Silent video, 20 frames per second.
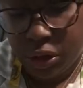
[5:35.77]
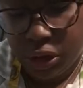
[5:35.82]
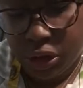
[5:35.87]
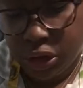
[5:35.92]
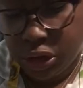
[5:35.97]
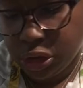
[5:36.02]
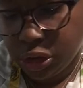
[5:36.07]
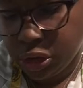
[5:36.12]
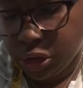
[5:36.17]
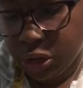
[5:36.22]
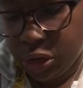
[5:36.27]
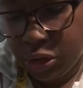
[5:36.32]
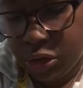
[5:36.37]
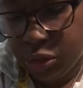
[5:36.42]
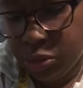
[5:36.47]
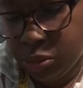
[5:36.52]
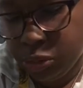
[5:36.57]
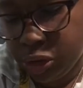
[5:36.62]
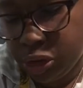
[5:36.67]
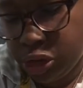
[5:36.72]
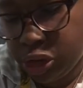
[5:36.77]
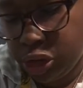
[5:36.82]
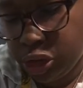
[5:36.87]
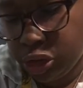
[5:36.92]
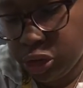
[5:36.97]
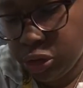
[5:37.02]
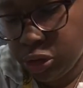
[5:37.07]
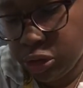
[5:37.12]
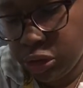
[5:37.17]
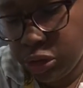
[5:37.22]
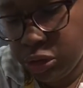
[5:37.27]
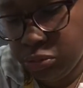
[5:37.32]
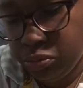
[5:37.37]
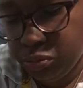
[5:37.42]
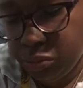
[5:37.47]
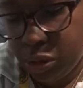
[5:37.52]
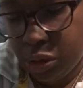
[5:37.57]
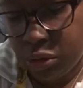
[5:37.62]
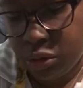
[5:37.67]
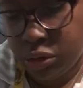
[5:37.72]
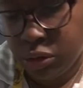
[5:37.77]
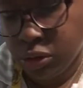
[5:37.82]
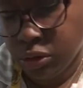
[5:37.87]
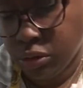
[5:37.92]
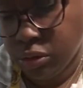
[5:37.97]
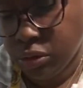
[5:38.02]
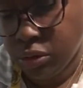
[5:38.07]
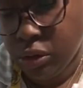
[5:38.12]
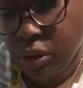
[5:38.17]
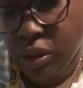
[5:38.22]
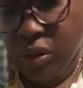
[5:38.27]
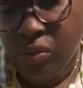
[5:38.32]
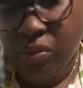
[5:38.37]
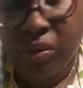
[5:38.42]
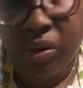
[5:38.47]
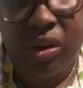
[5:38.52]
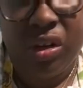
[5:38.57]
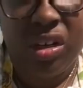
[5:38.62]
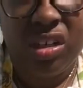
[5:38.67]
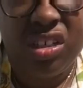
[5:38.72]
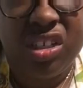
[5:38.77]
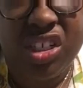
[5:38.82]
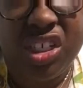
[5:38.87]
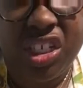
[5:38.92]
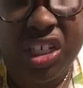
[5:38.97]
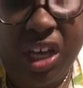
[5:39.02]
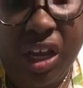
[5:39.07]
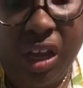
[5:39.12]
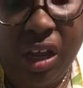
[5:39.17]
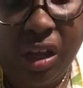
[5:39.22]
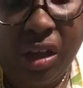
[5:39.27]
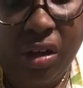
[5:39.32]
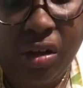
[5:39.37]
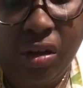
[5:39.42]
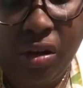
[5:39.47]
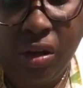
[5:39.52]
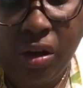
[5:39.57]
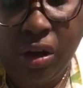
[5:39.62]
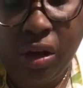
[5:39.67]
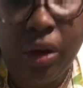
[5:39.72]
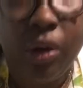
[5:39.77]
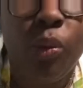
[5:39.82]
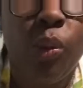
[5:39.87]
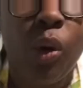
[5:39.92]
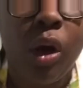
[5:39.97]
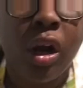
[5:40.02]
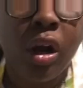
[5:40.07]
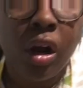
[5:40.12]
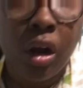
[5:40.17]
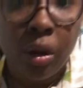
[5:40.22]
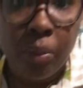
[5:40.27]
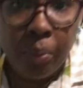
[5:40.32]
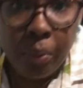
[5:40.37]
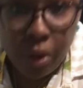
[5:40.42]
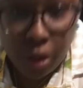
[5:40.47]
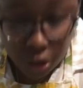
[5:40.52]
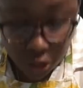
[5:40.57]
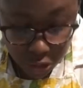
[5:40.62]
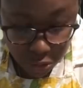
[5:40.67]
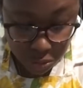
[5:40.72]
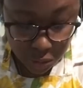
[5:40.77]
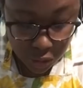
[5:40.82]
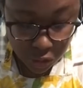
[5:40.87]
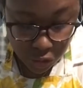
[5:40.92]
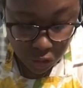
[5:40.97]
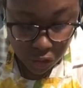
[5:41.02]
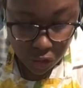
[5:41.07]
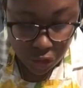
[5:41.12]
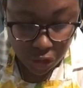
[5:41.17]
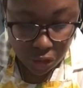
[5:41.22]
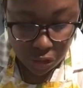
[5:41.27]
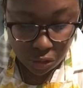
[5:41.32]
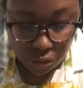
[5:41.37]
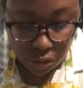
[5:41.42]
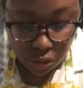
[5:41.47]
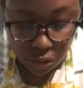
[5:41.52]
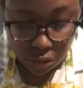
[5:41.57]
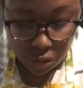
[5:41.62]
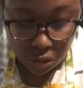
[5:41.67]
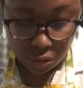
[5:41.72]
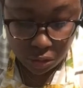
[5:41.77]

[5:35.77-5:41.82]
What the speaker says: is slowly but surely melting. I'm gonna check on what our marshmallows are doing.